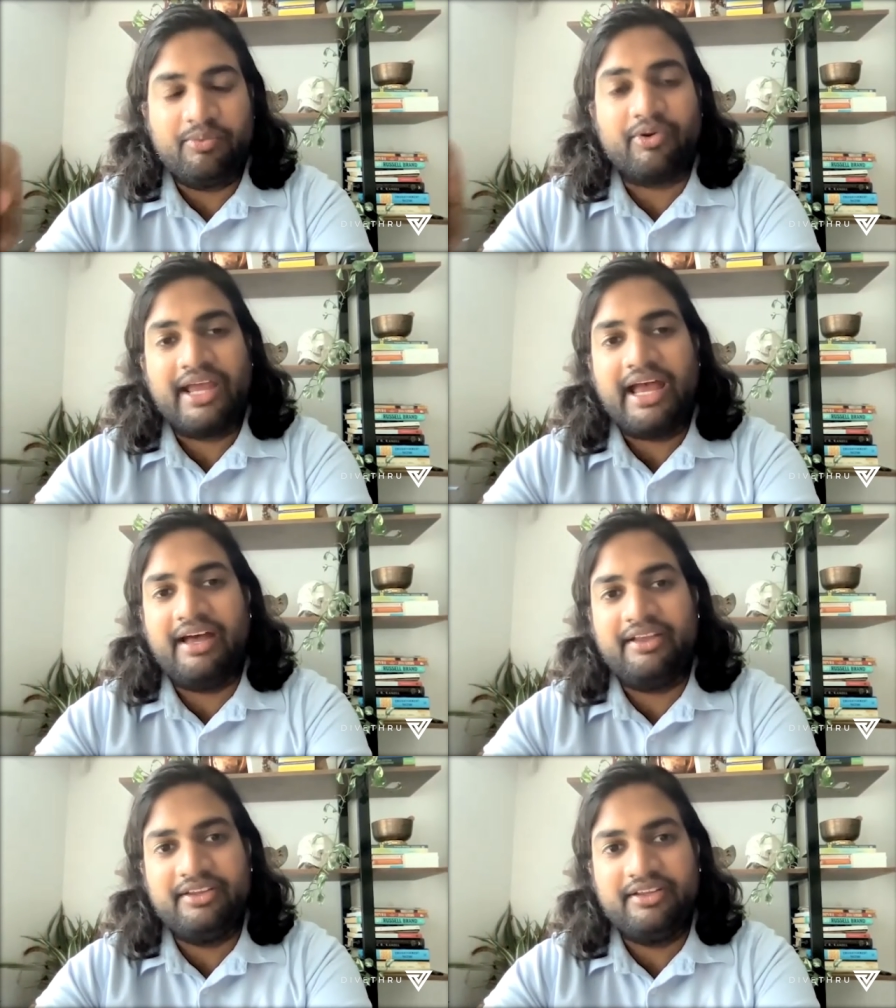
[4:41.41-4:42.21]
were
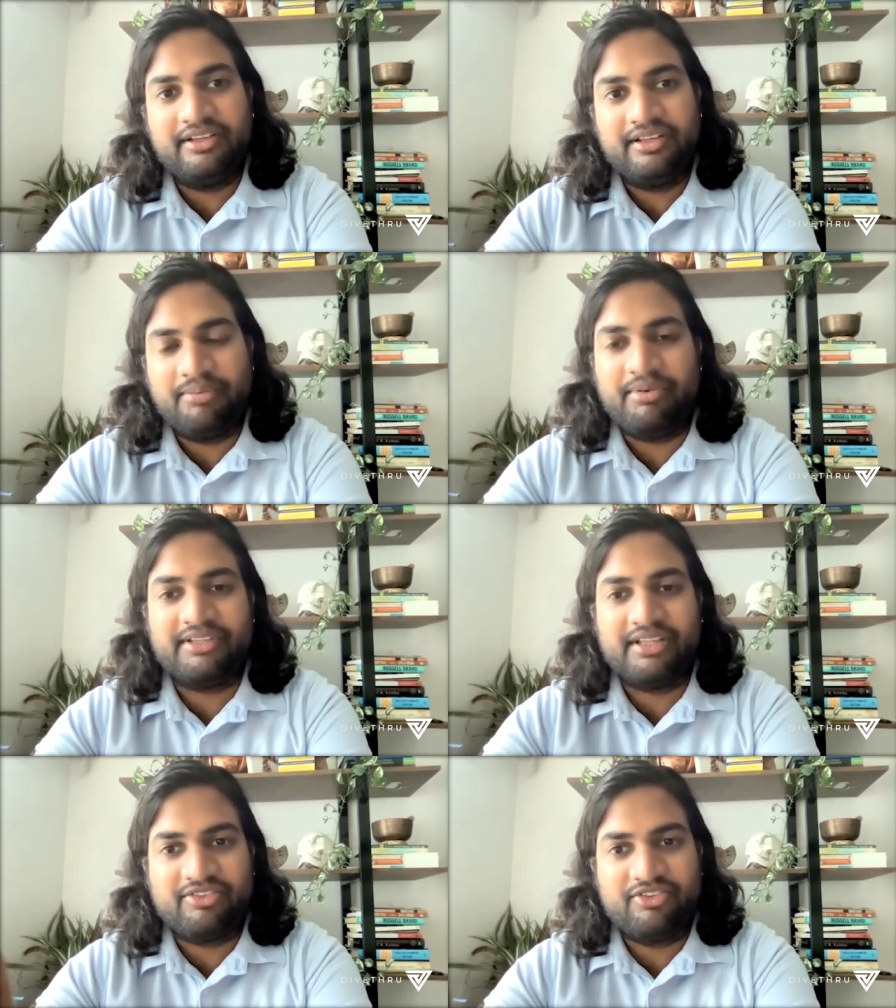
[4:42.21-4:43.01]
had
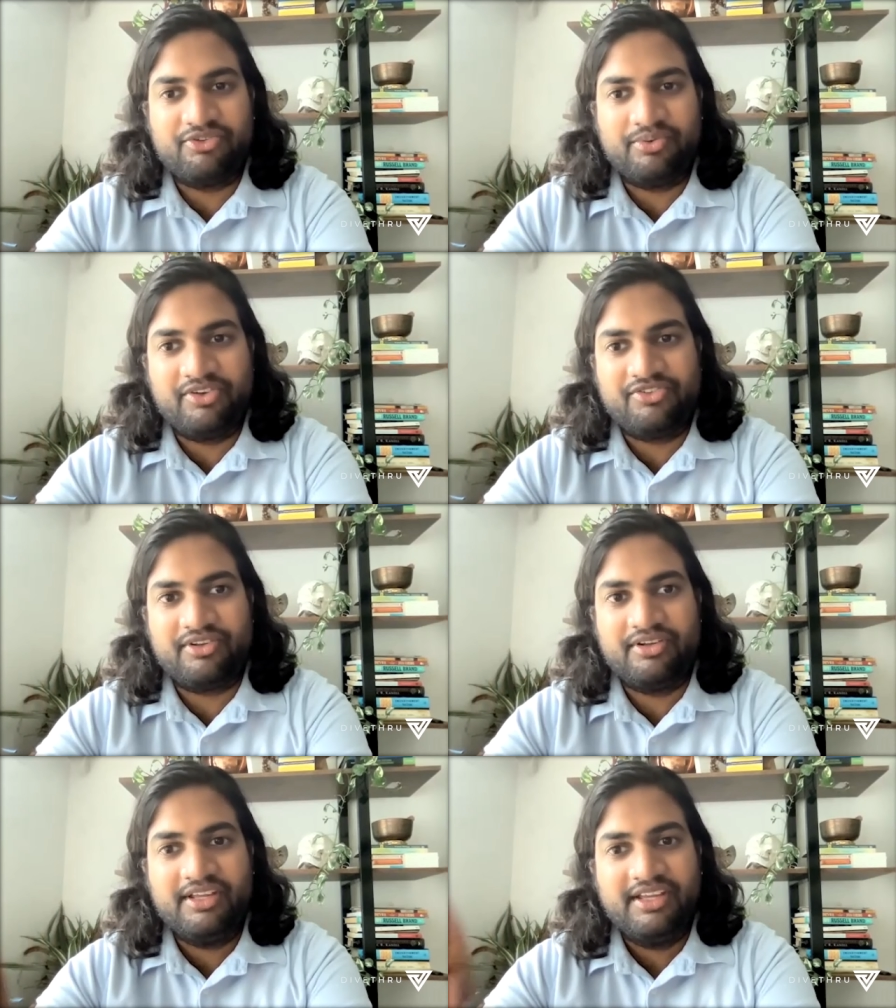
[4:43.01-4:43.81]
about that
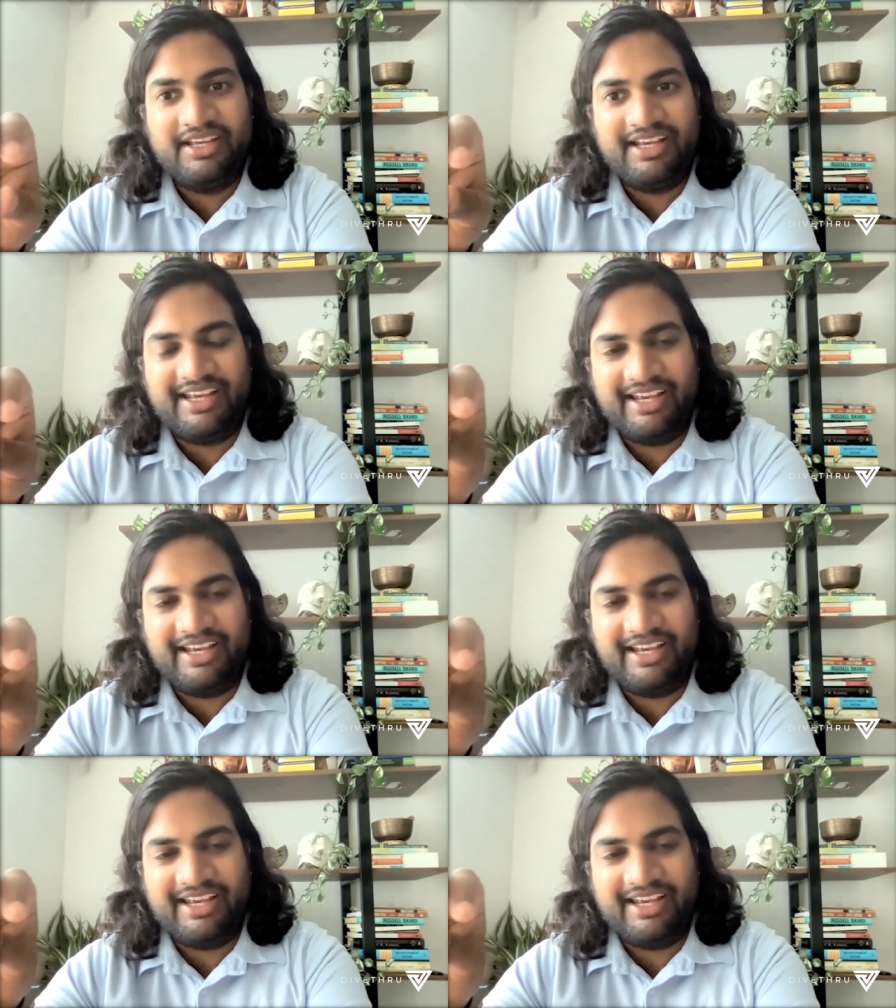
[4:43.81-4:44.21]
situation.